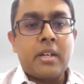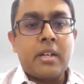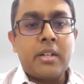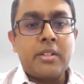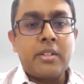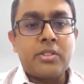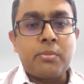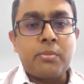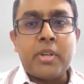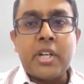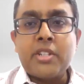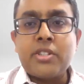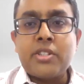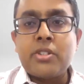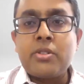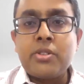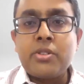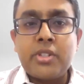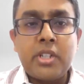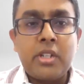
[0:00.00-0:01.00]
It's a
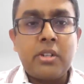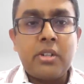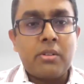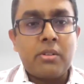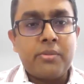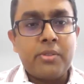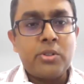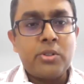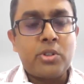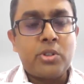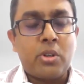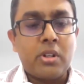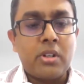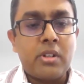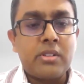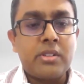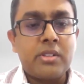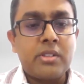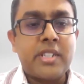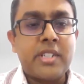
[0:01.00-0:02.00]
pleasure to see all of you join
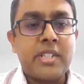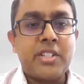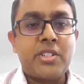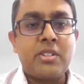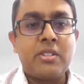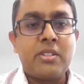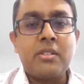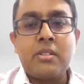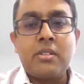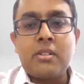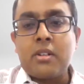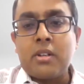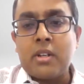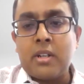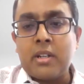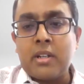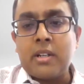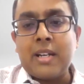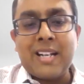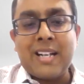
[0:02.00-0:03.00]
on this session,
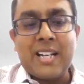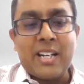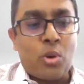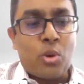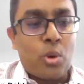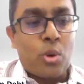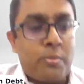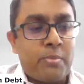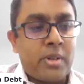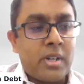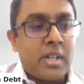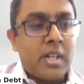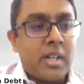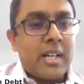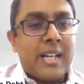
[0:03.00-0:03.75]
and I hope